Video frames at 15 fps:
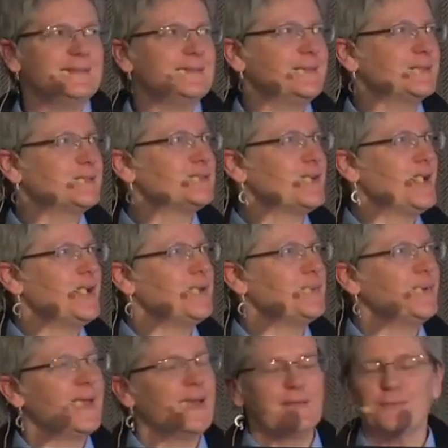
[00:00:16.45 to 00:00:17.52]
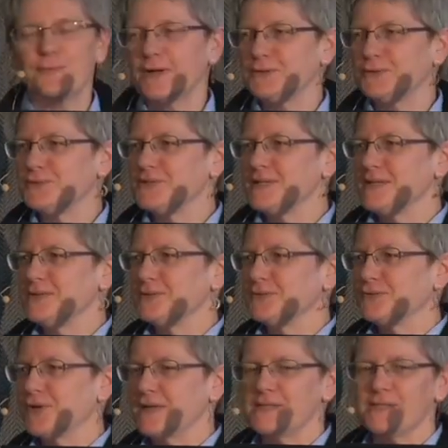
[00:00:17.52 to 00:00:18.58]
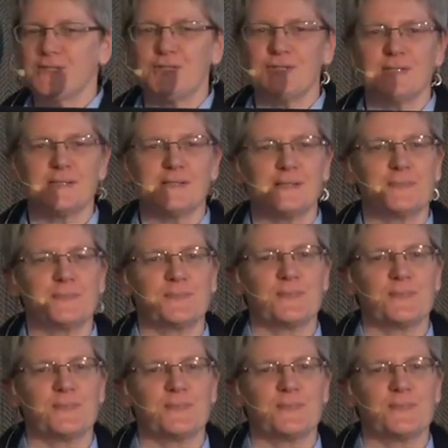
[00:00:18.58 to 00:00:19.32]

in Australia we have gradual seasonal transitions,